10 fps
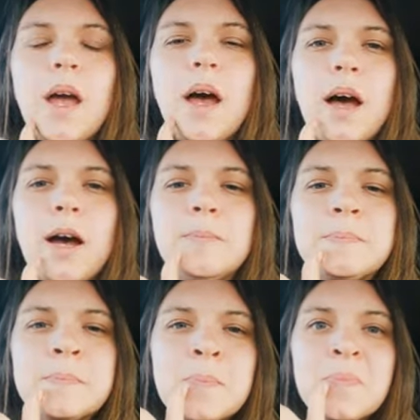
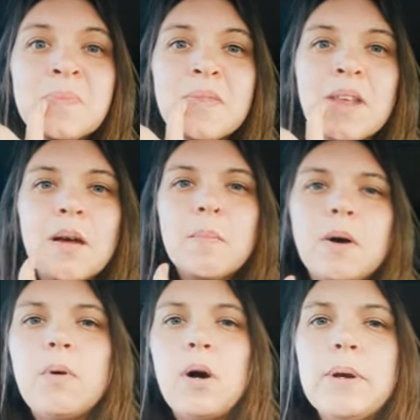
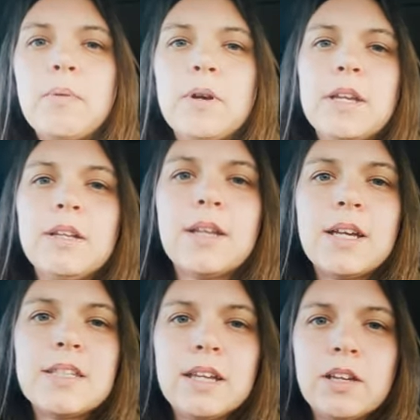But while we were getting
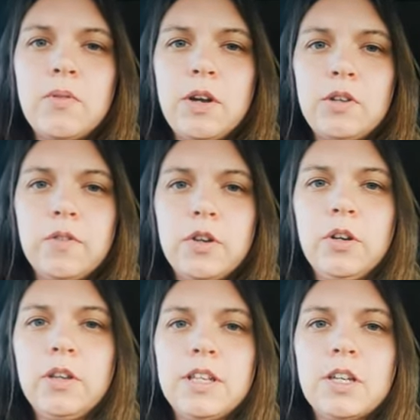that second round of
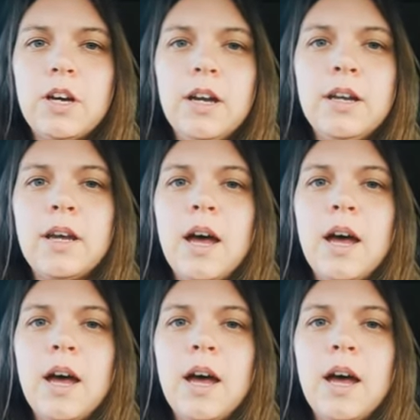curly dock,